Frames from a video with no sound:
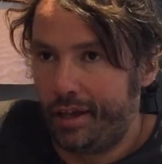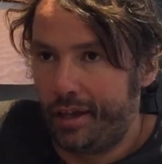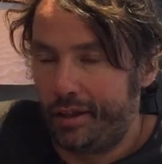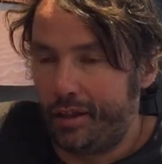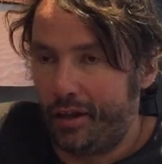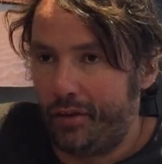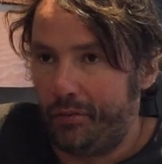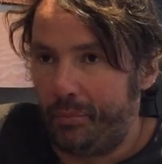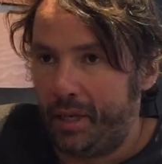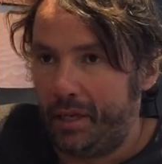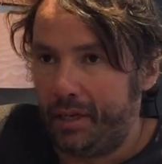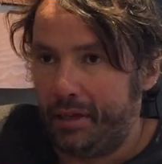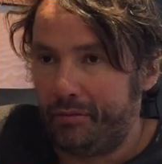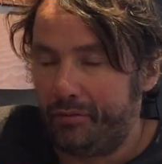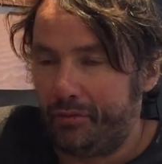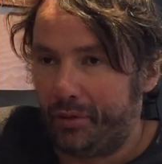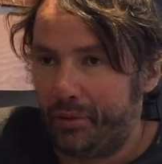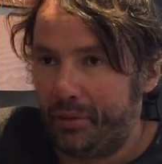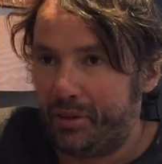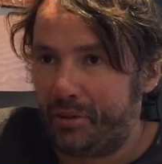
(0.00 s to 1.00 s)
that have been
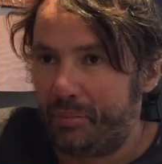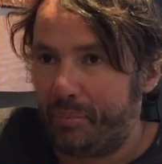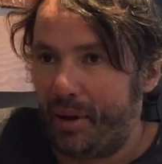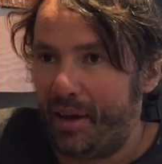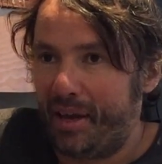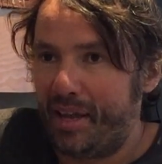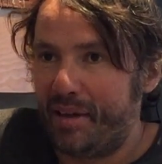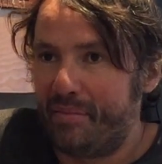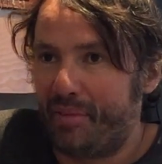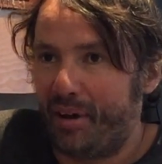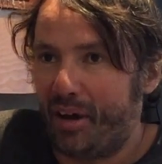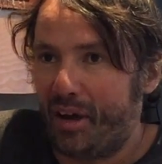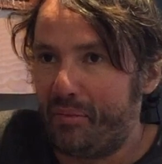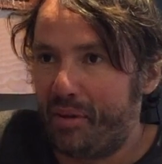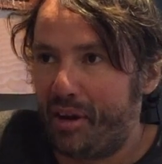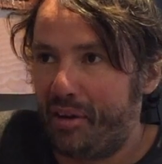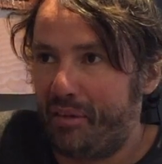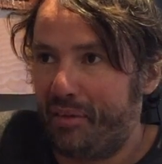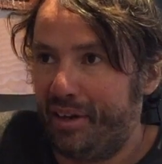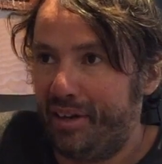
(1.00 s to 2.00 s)
influenced by
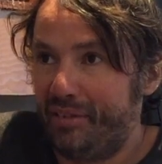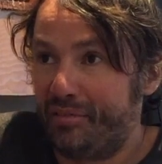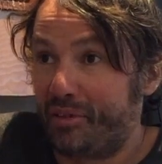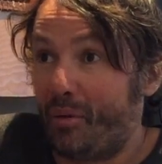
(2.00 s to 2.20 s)
my wife.